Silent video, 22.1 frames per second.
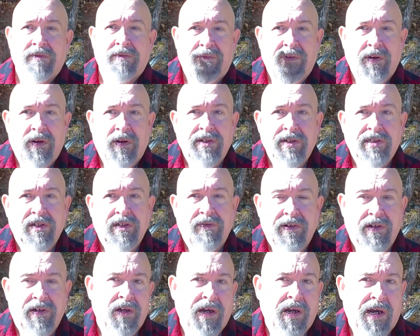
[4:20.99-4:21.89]
and very
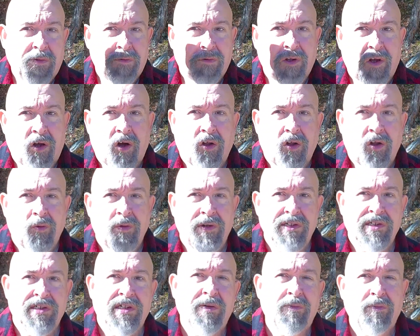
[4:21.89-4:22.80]
severe. I will
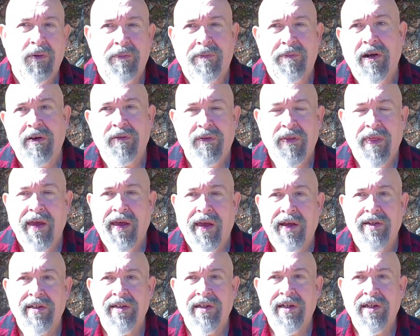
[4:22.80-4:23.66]
always prepare for that.